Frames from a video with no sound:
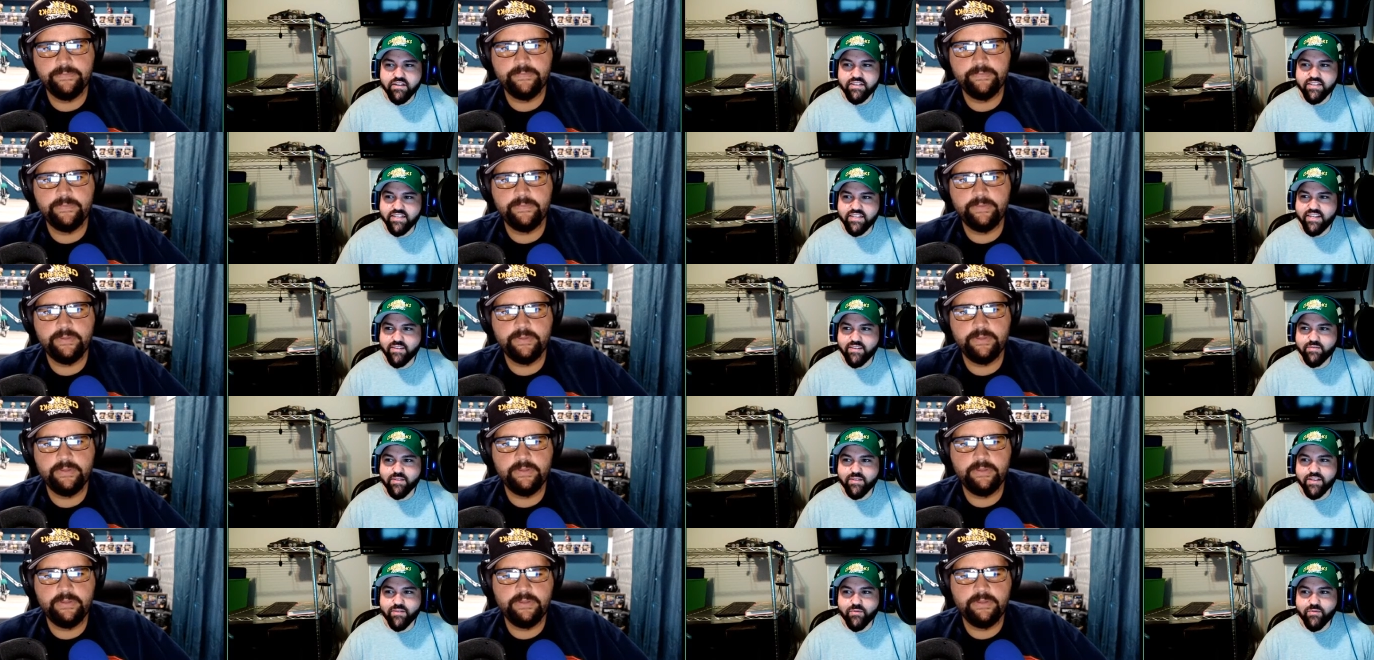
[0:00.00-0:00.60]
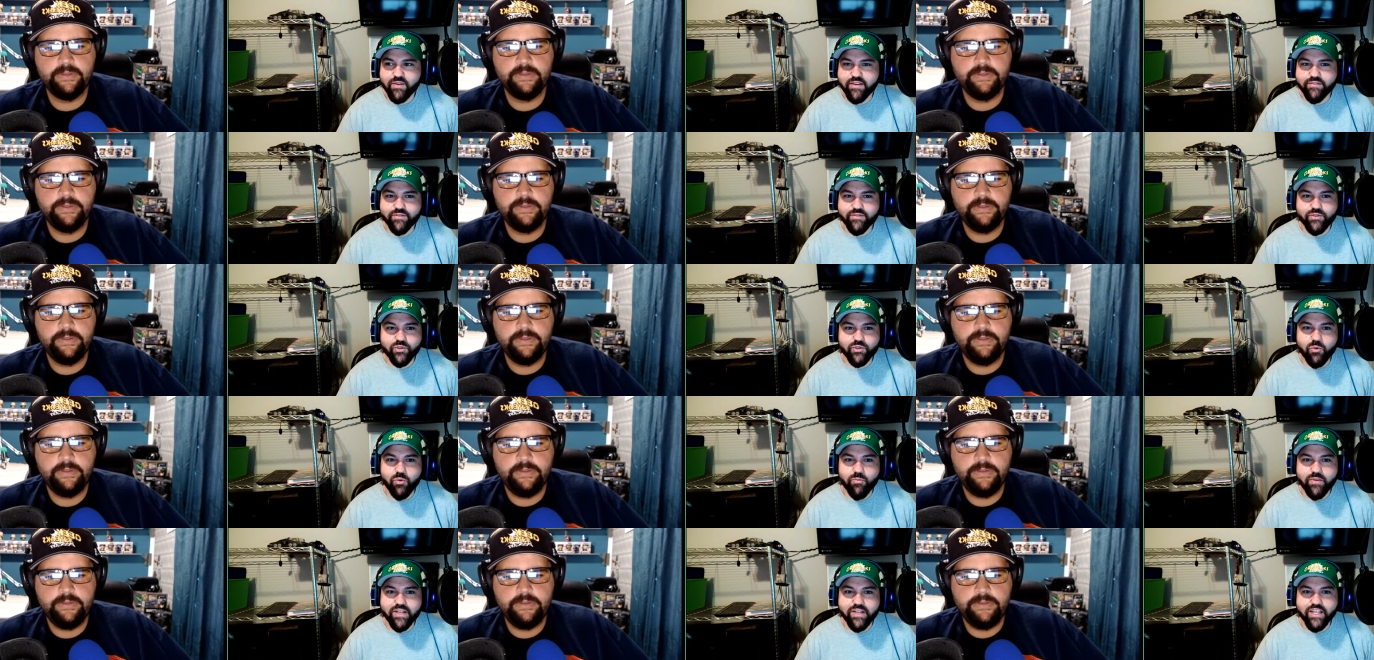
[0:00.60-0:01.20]
Speaker 1: Okay, I'm like, we have so
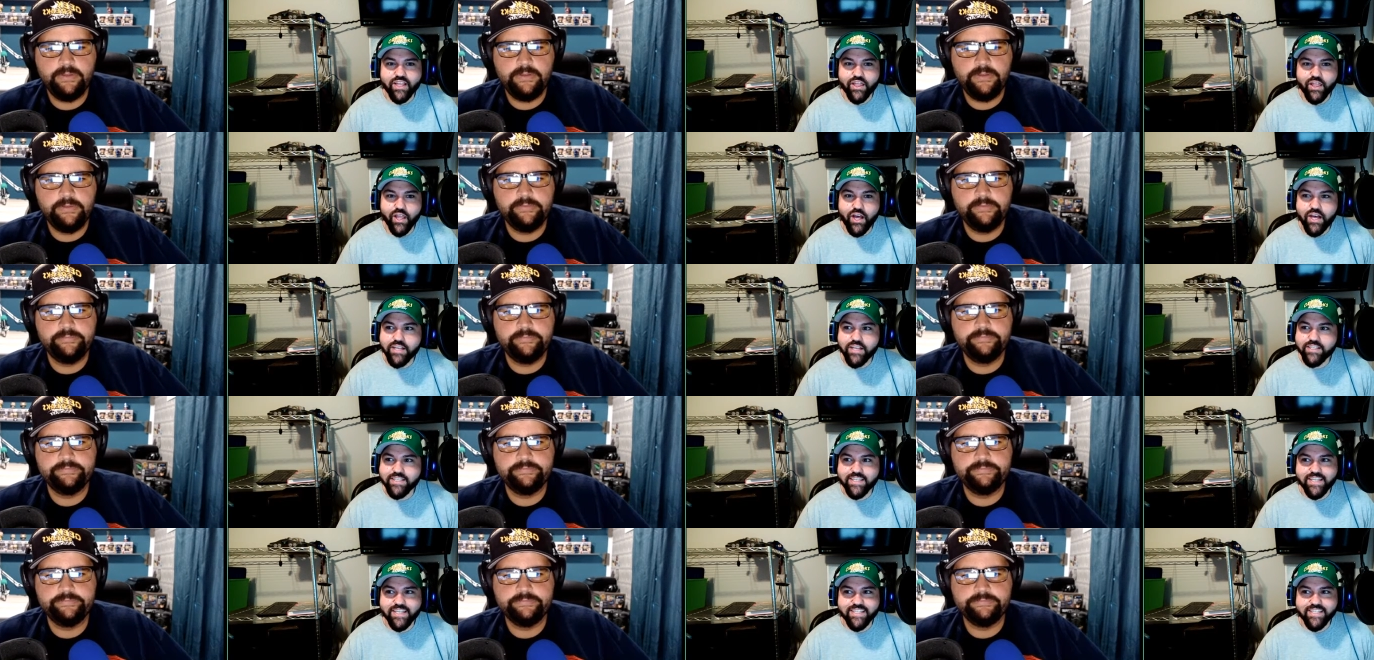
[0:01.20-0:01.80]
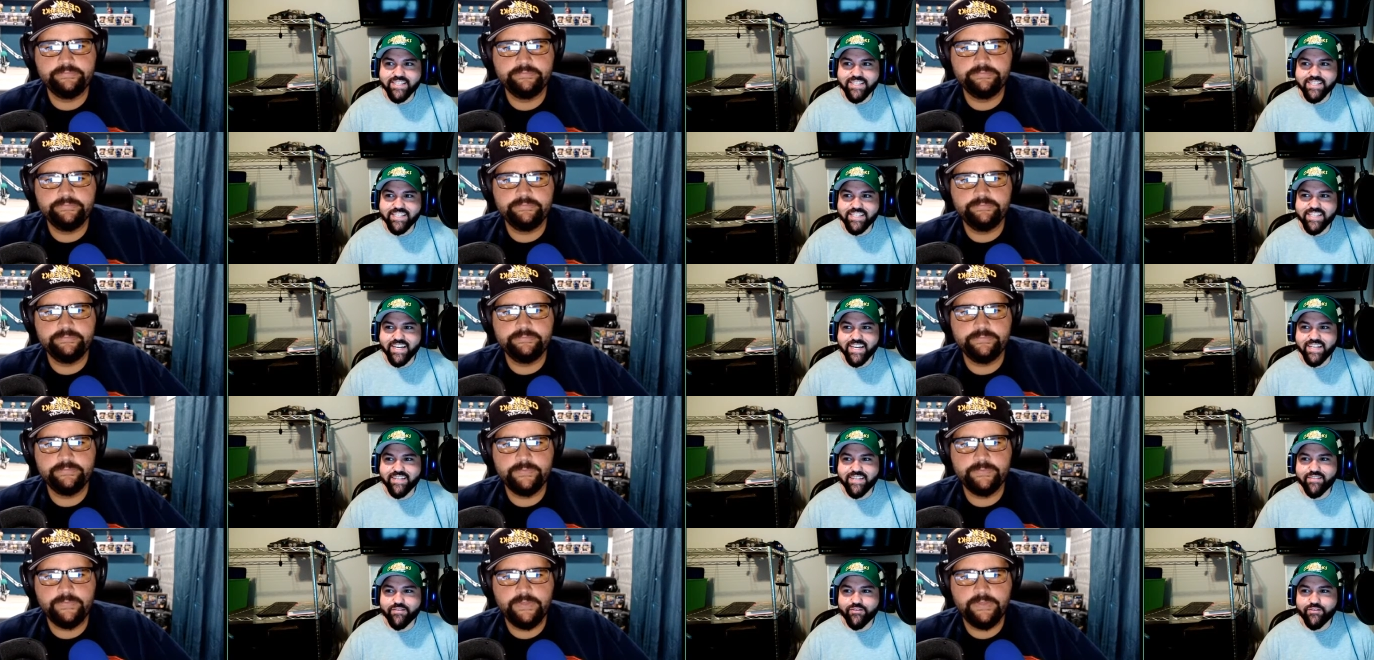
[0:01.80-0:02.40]
many laws against this kind
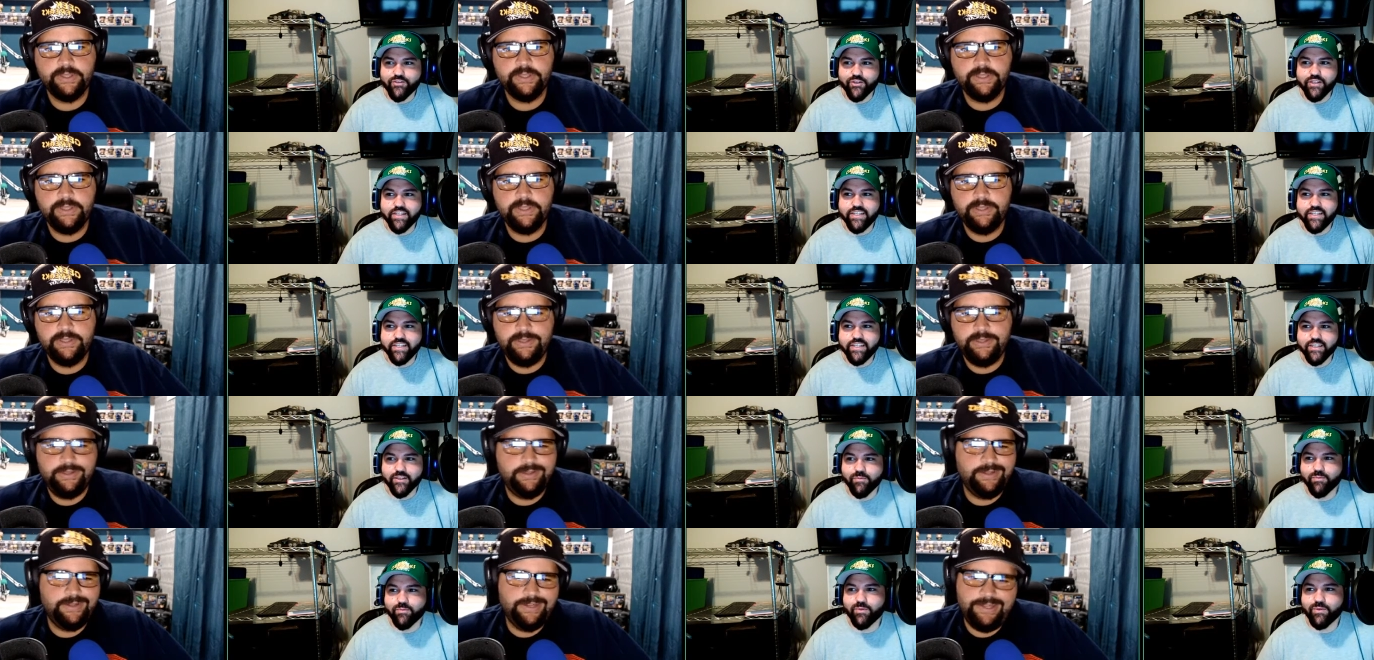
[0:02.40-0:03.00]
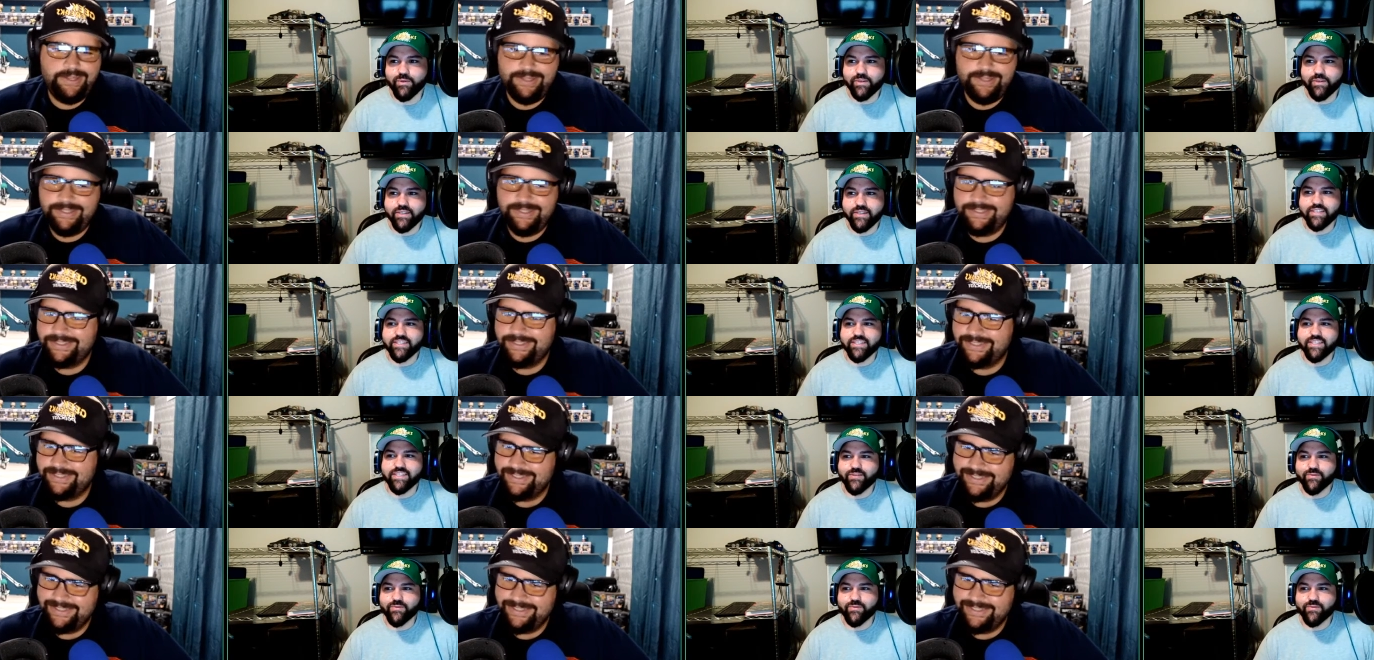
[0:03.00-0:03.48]
of treating your employees. It's